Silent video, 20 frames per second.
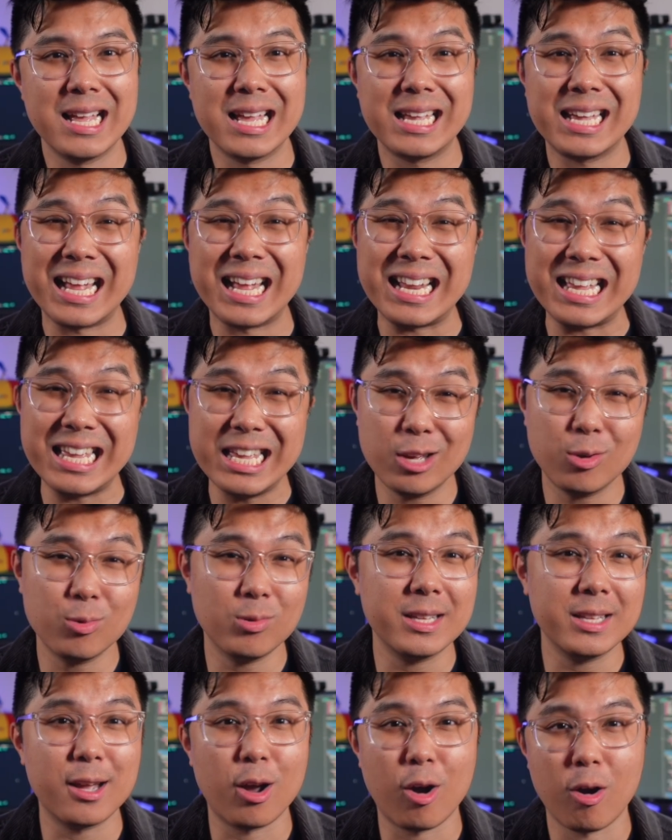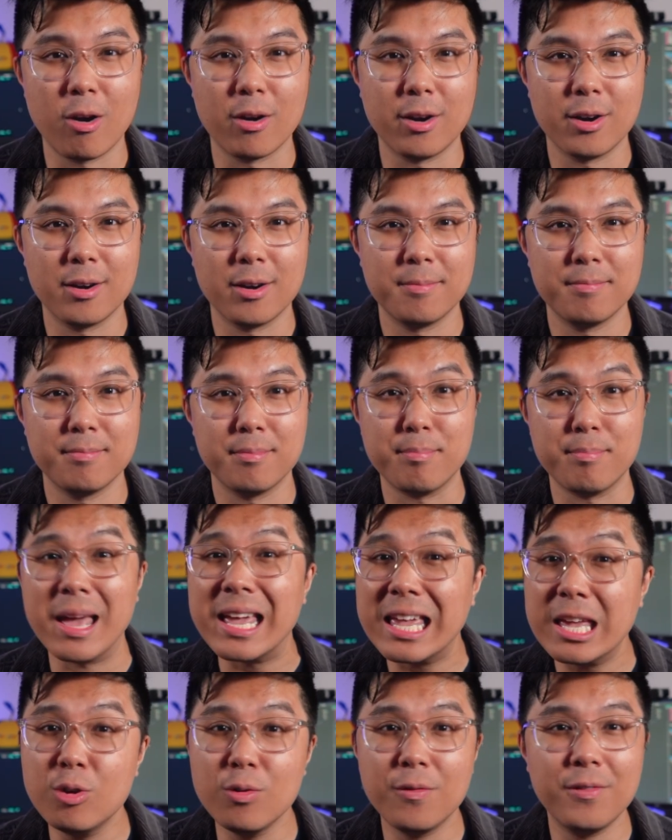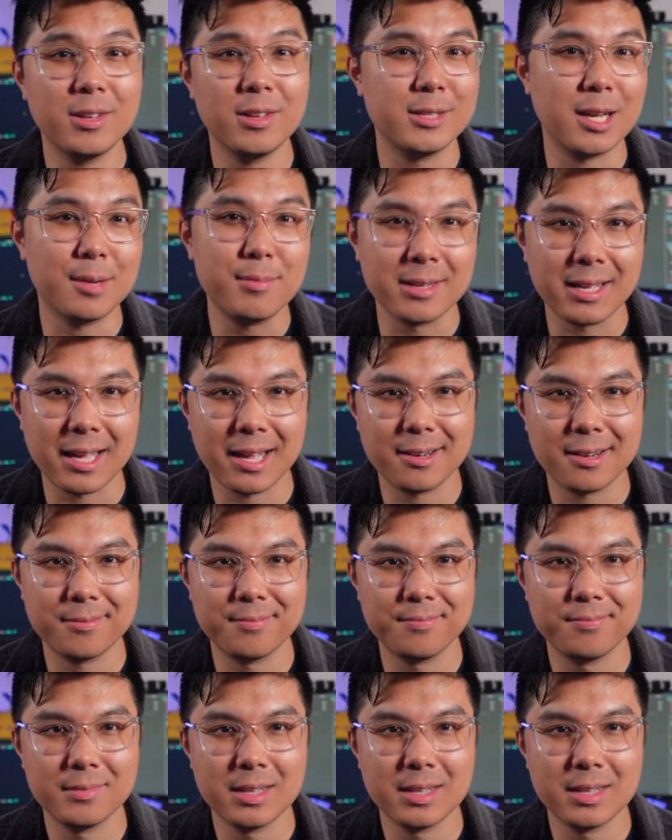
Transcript: get equally harder, making you feel dumb again,